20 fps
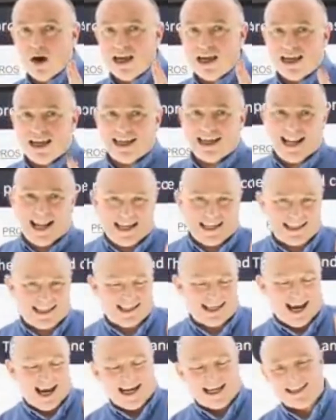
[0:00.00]
where you can
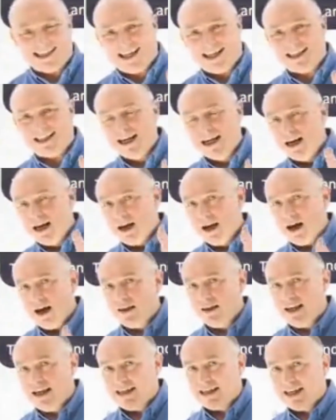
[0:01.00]
access
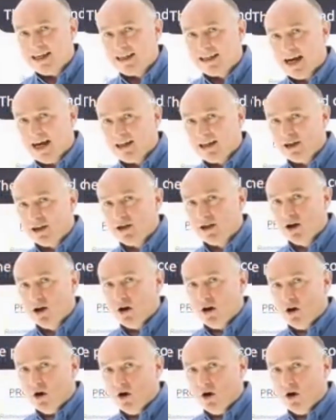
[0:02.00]
these indicators